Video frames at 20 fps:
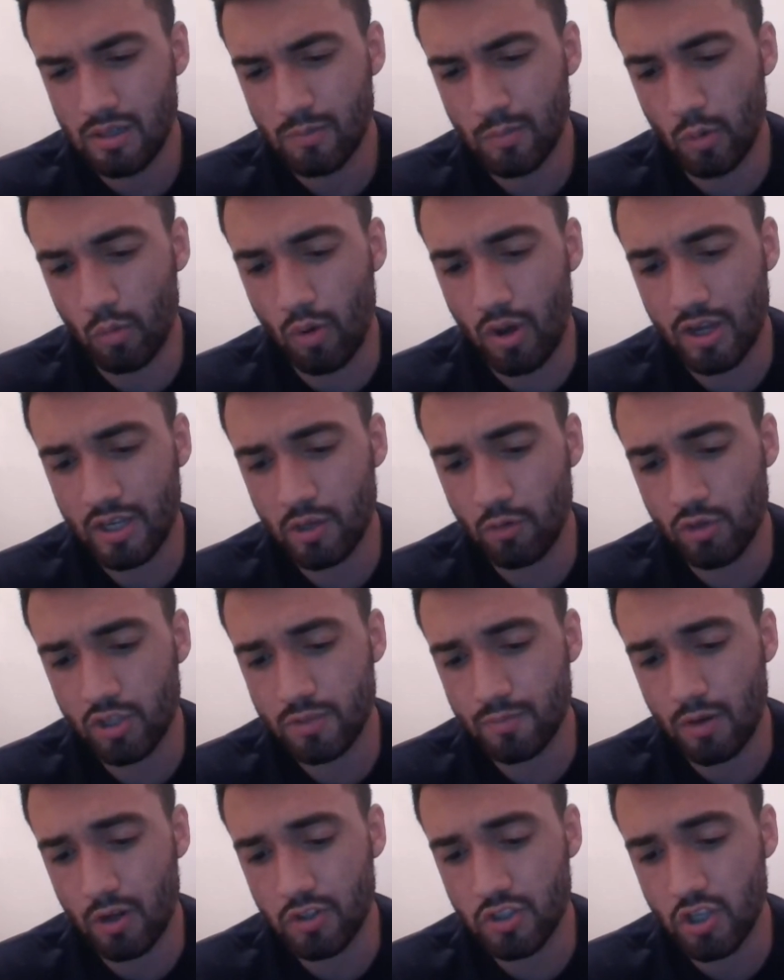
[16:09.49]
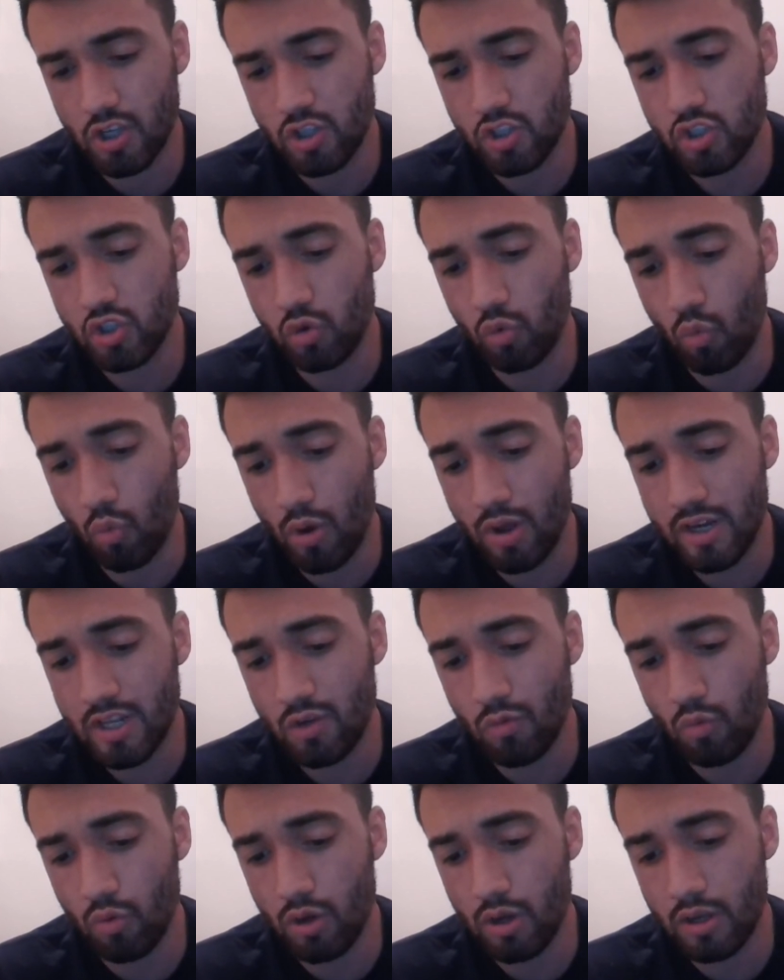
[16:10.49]
Milwaukee responds
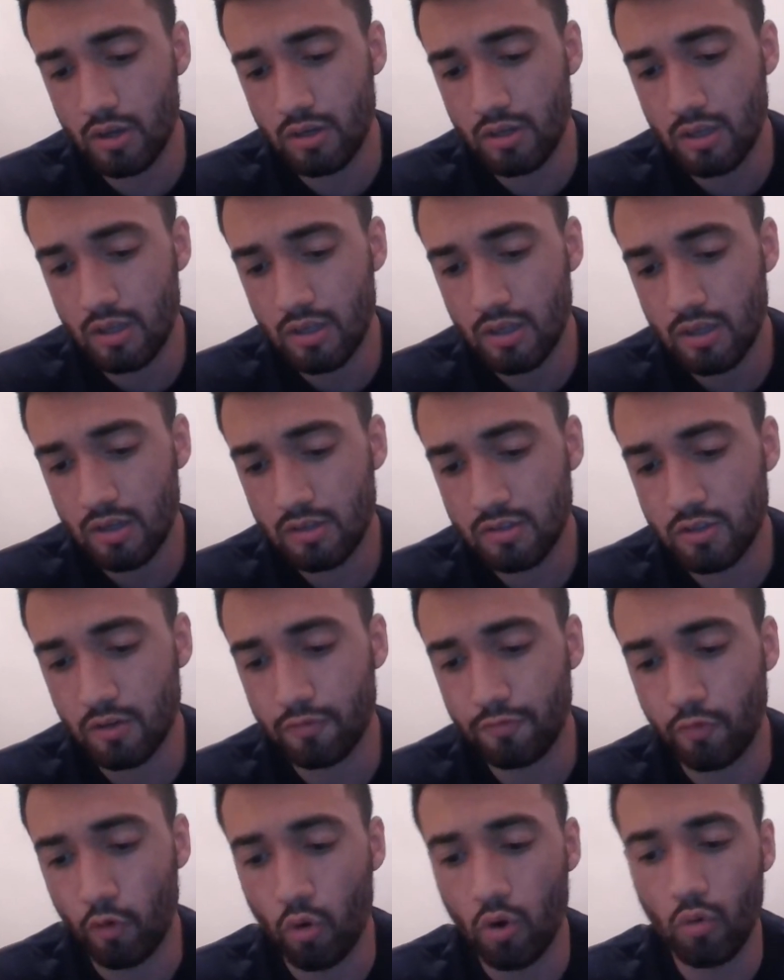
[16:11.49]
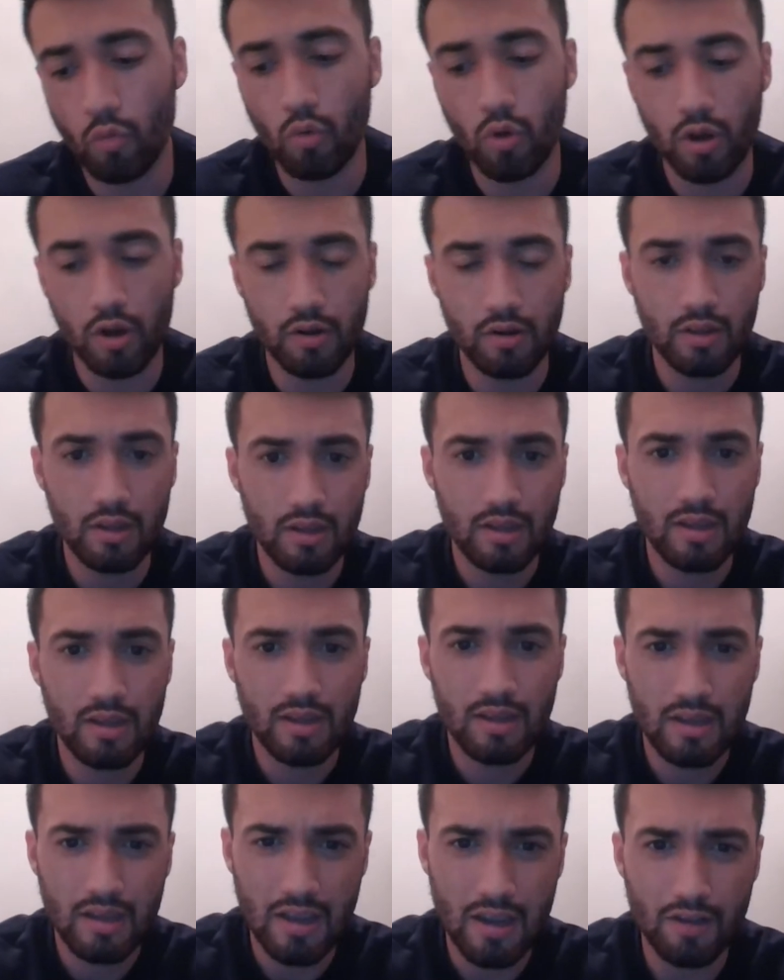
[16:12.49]
21 to four run
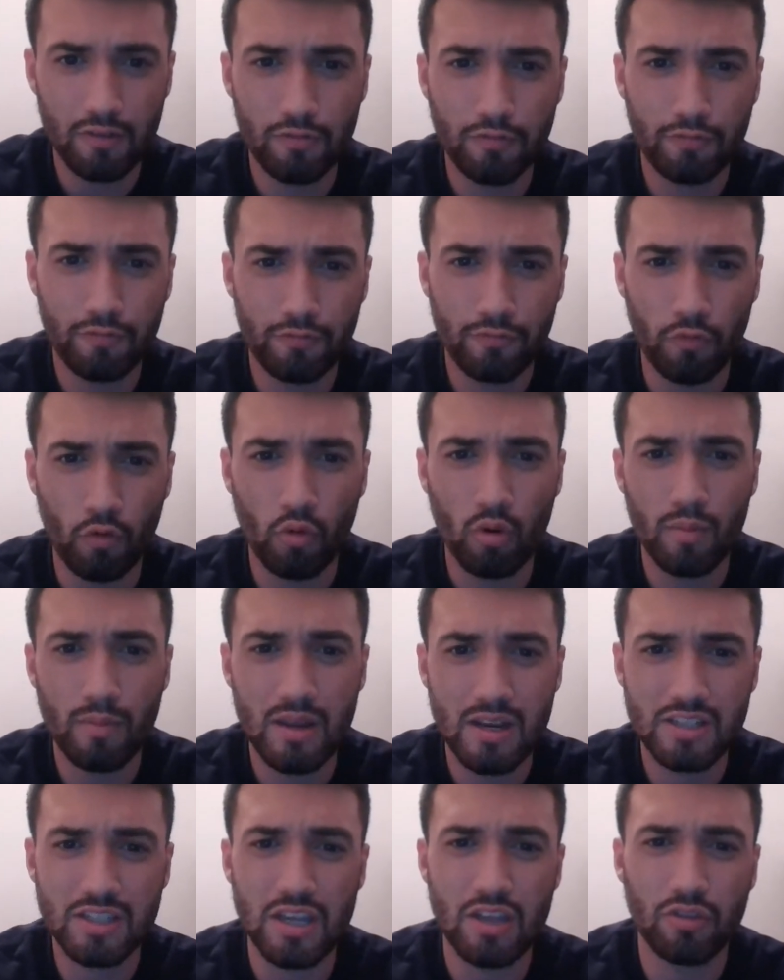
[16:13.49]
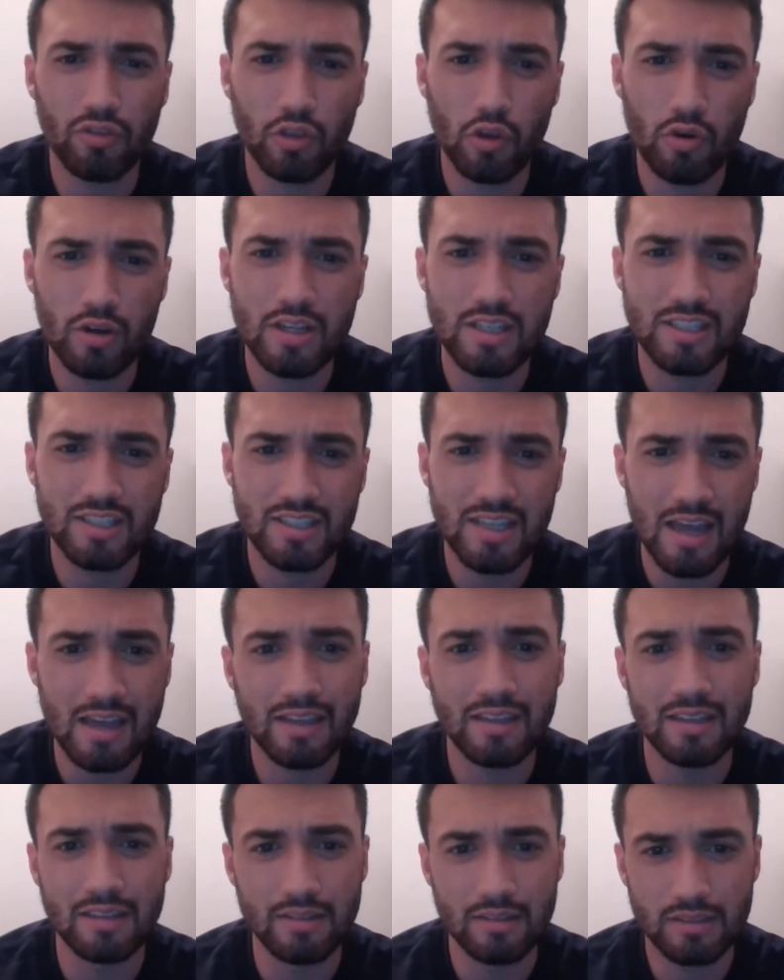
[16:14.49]
in four minutes and 30
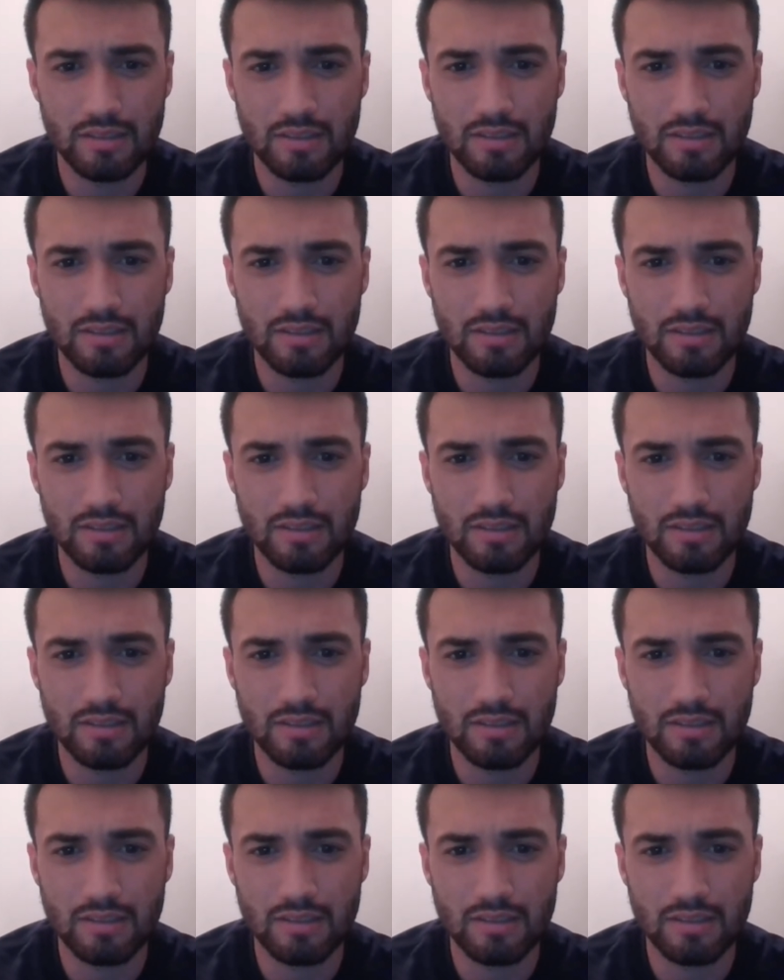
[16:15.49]
seconds.